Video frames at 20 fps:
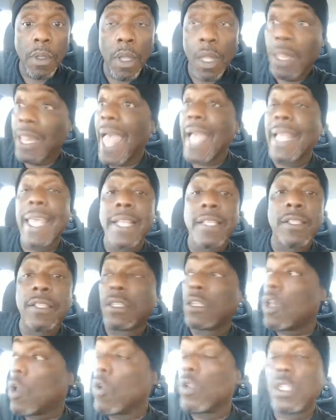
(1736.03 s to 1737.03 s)
Like
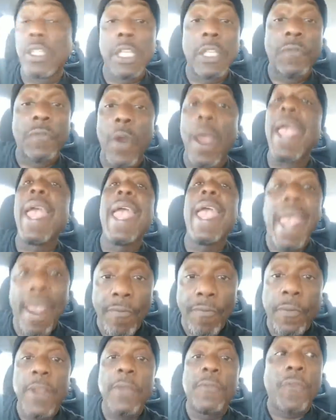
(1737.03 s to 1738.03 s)
excuses for
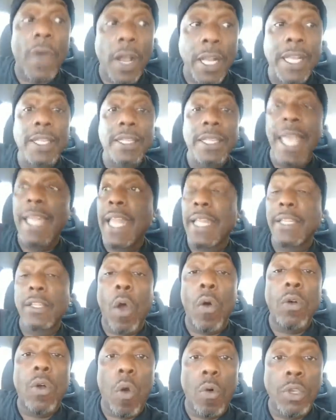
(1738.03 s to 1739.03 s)
every fucking thing that
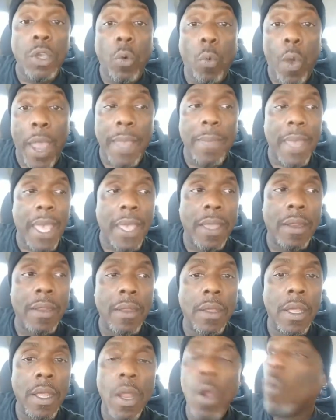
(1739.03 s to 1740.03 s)
don't go your way, man.
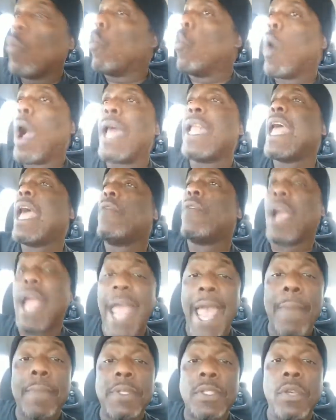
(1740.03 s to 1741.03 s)
Whatever
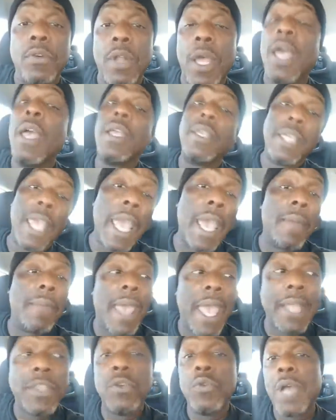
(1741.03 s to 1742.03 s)
happened to yeah,
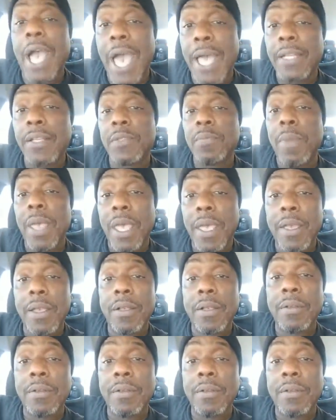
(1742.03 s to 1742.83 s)
man, you got us, man.